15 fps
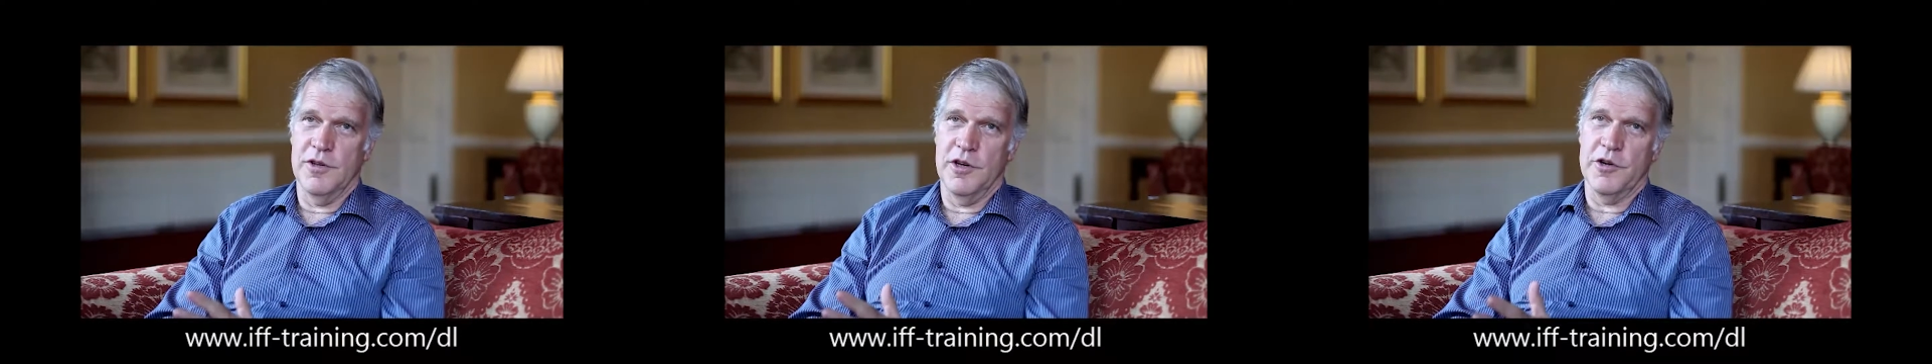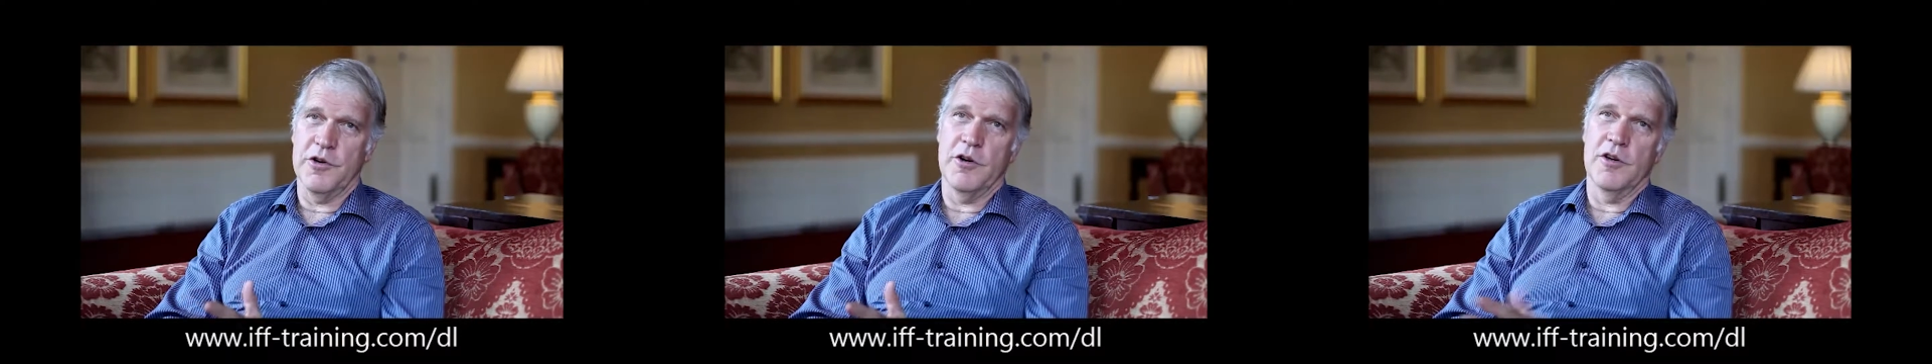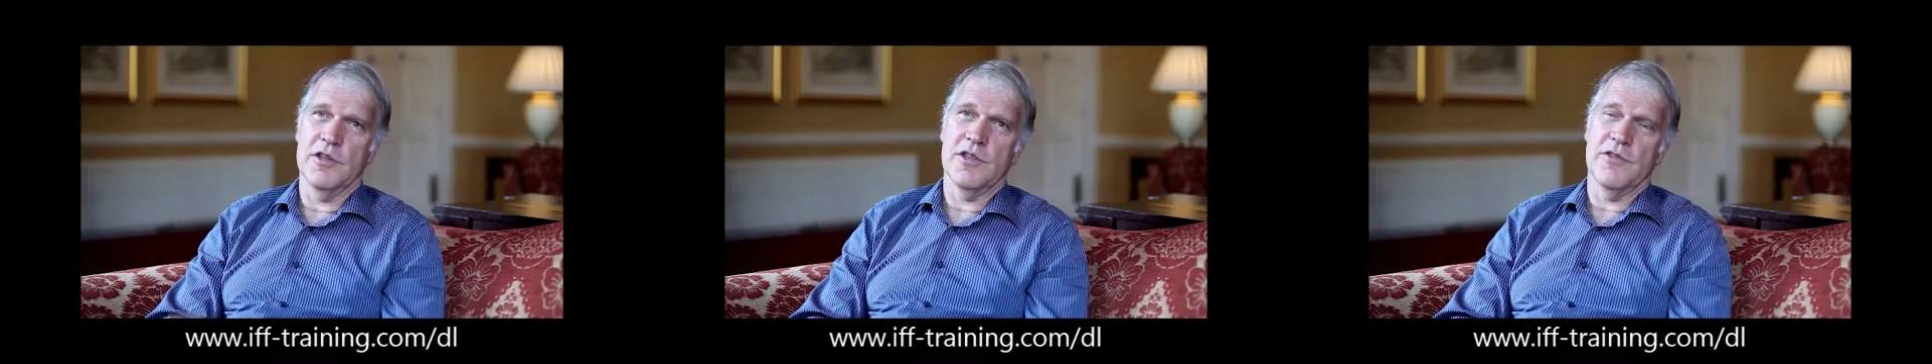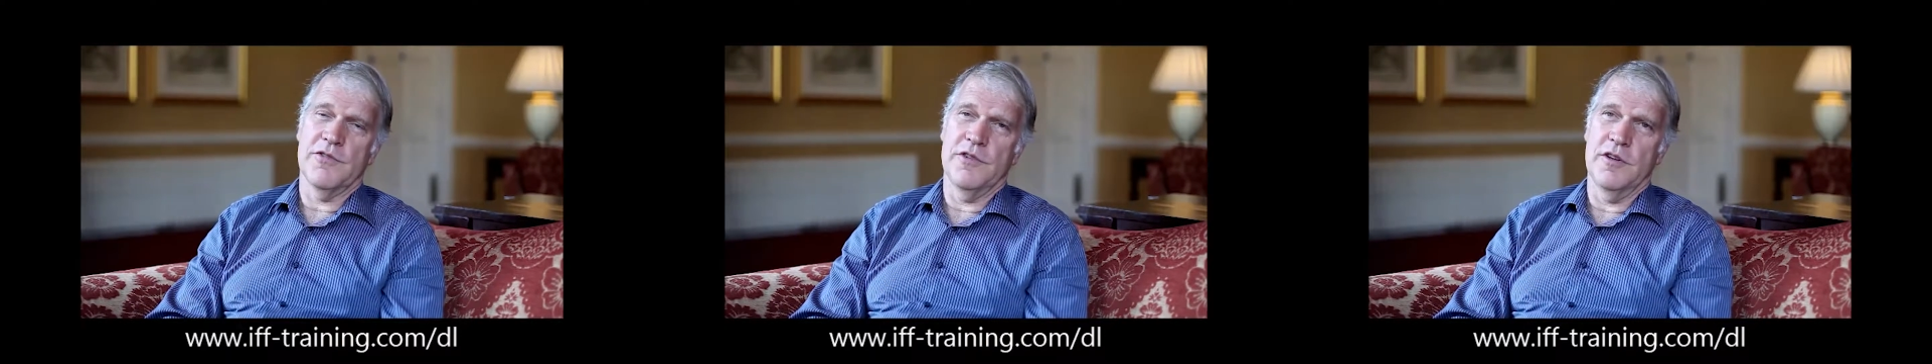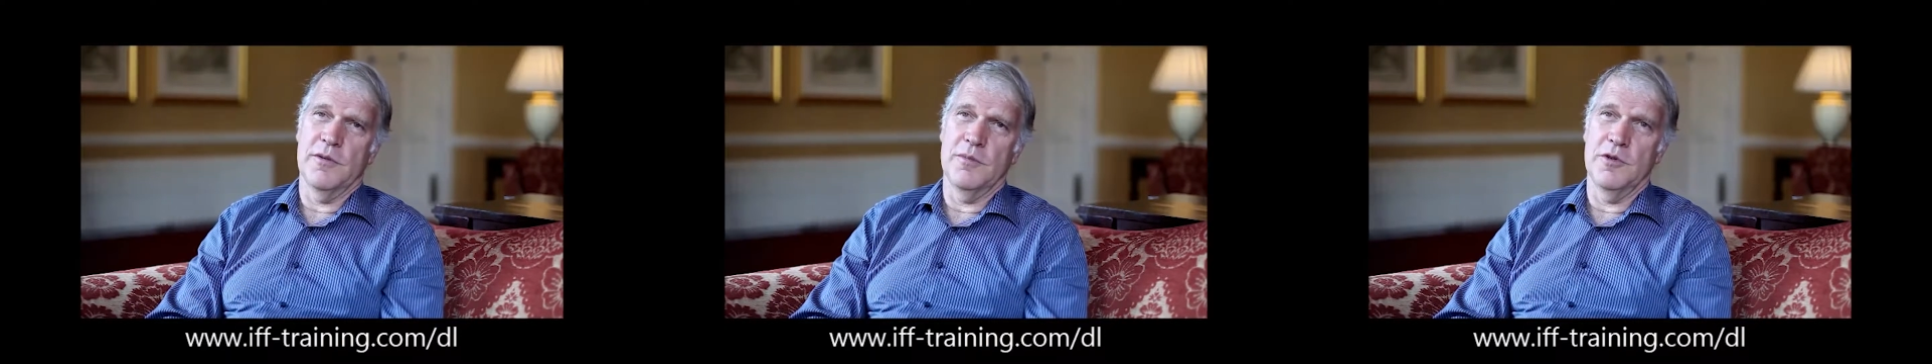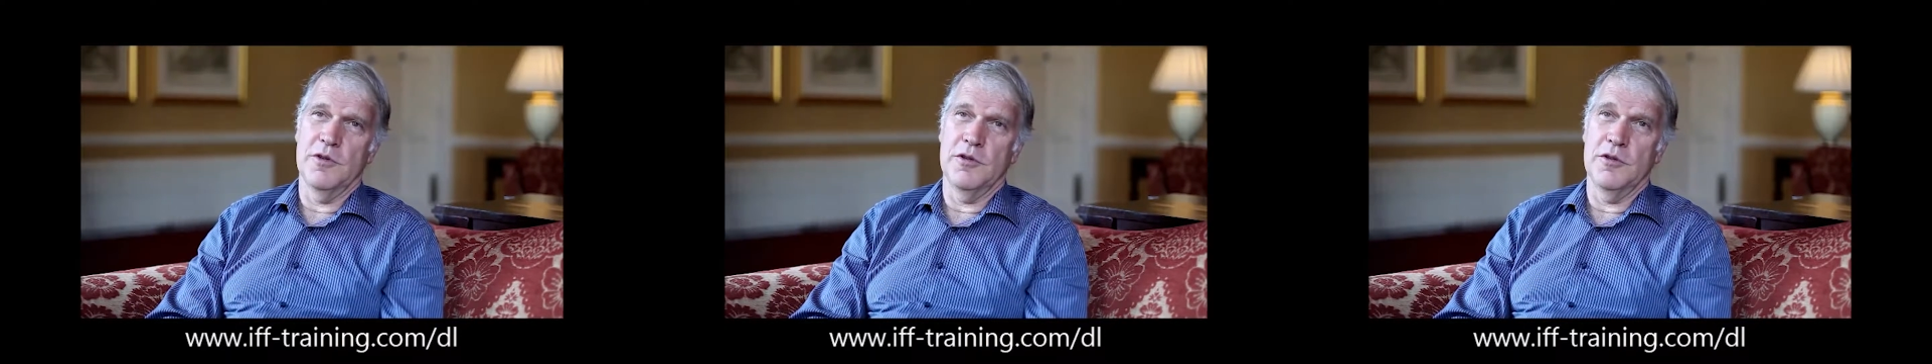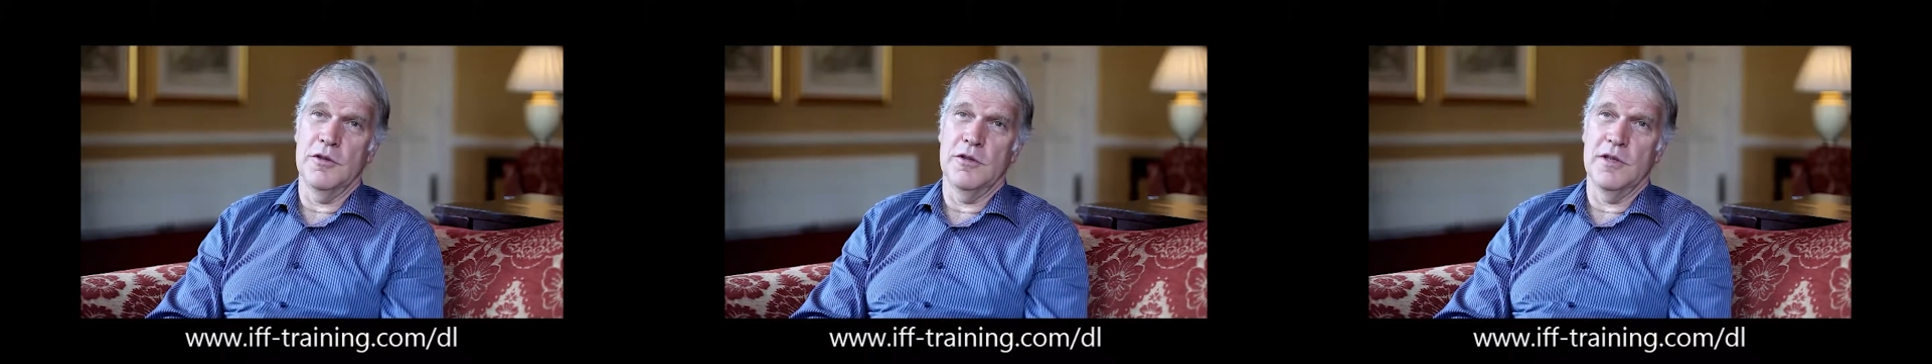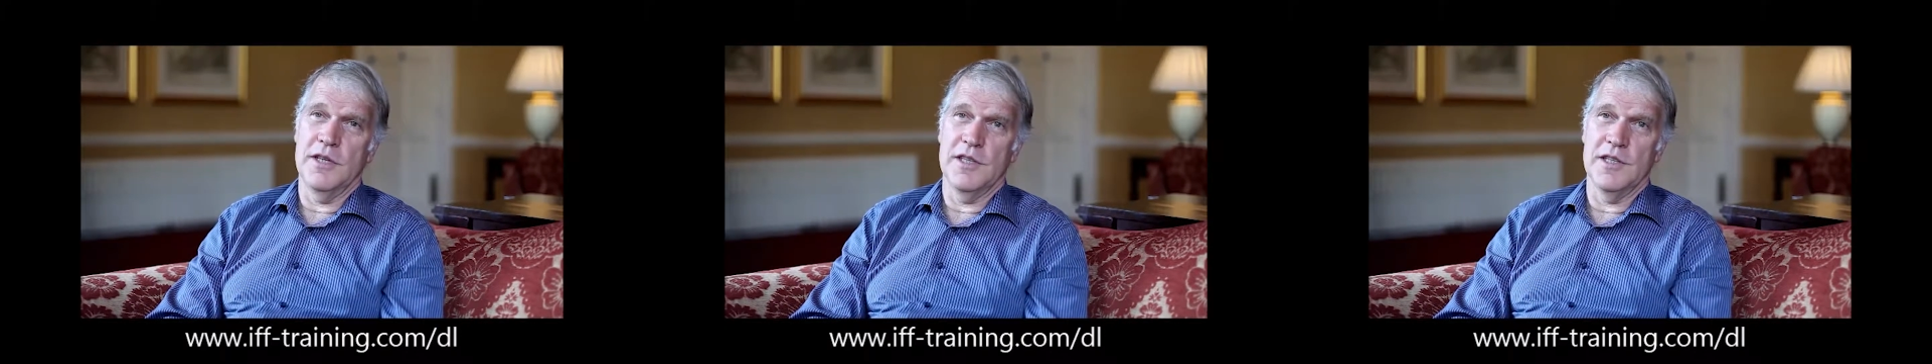across from law
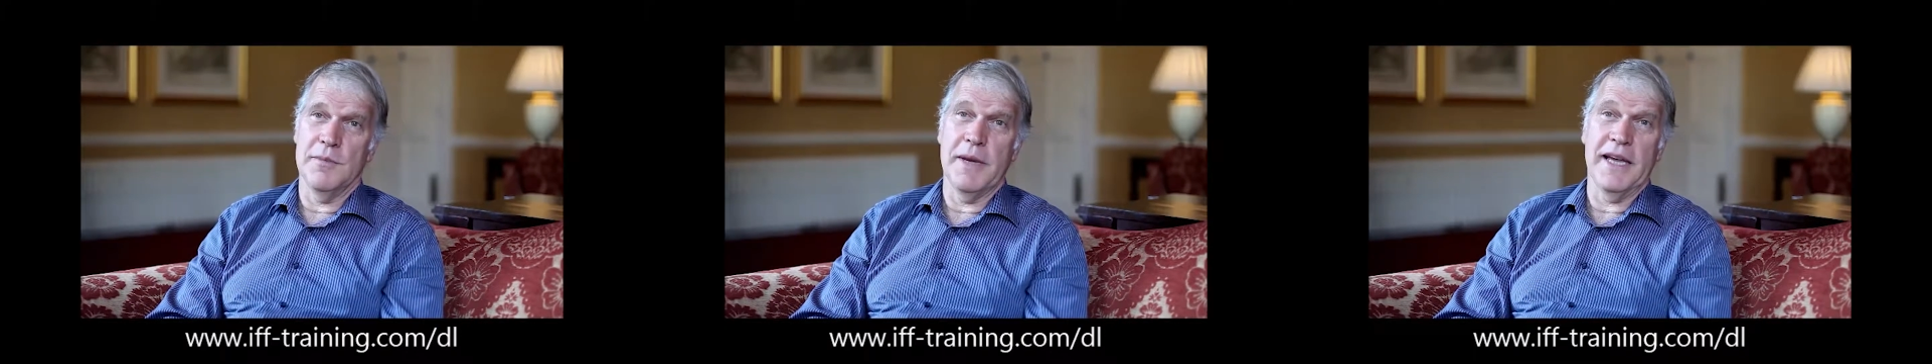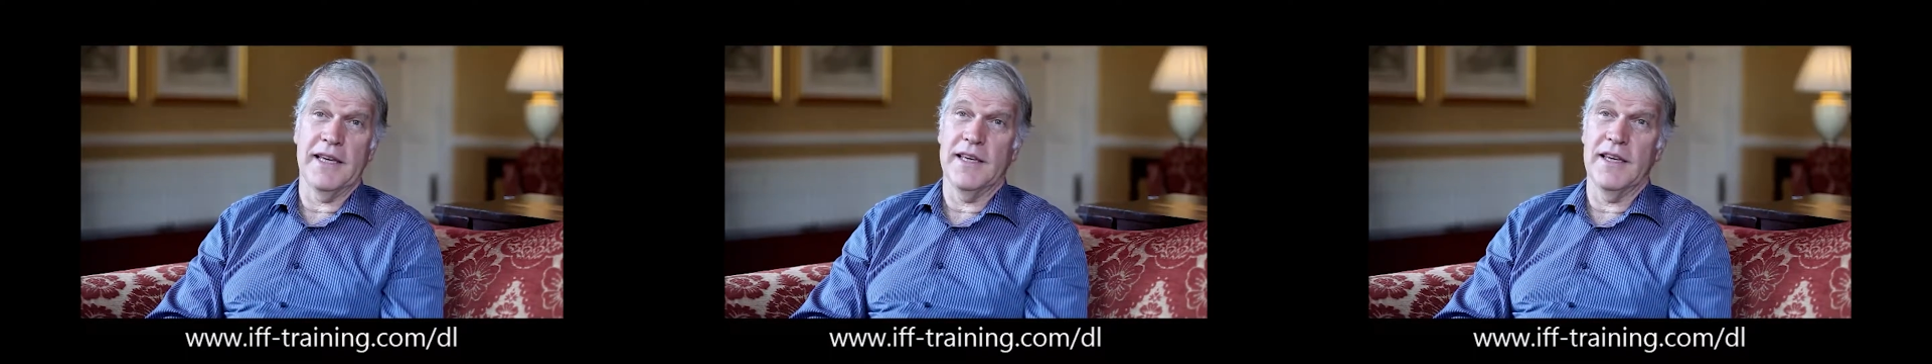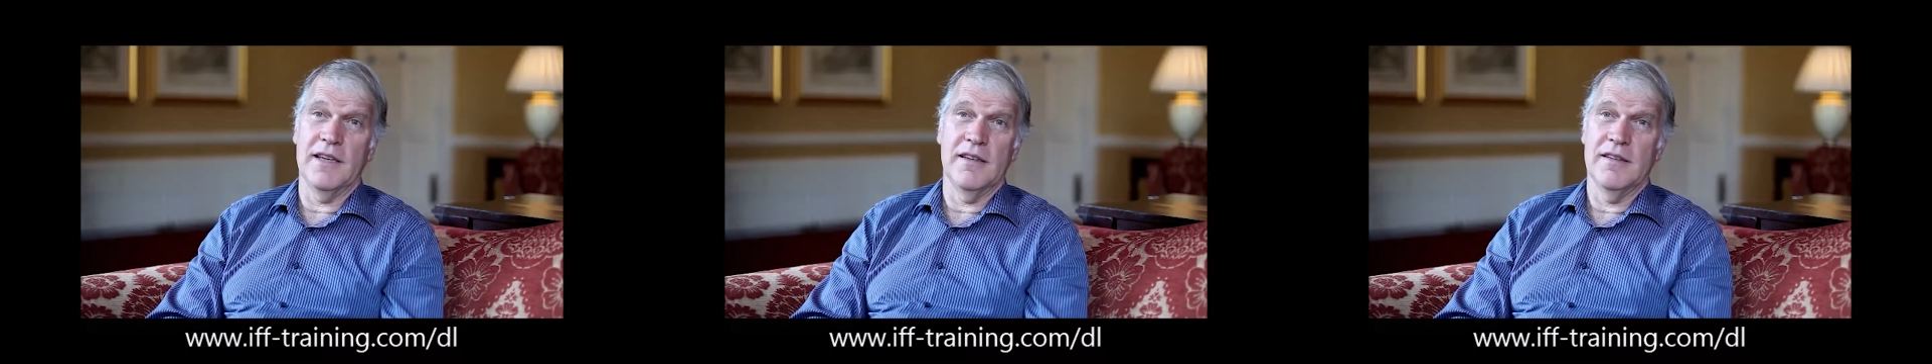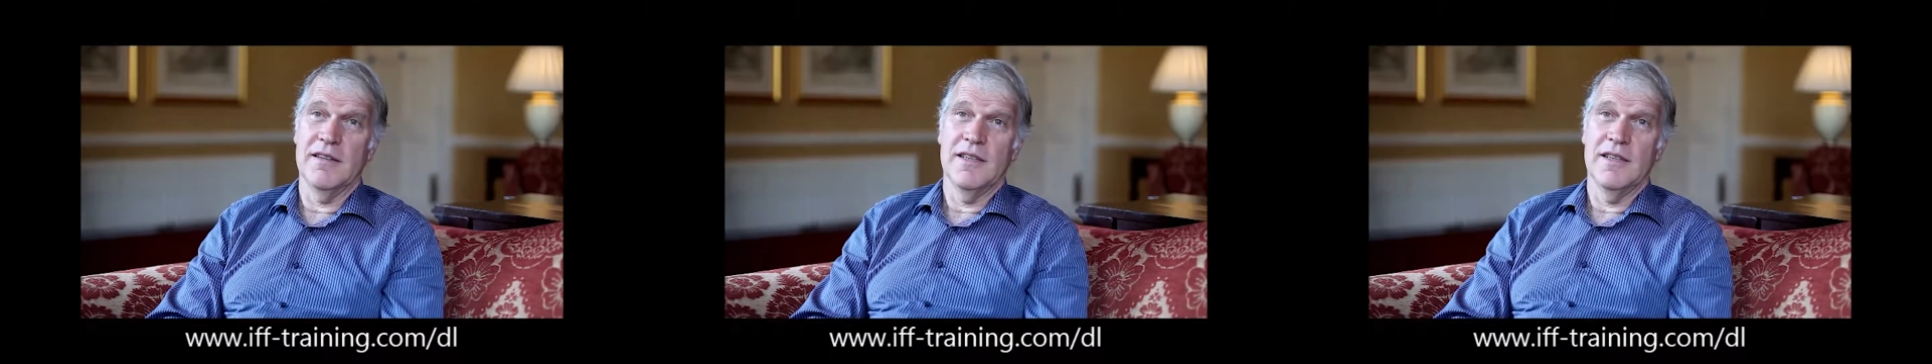into banking.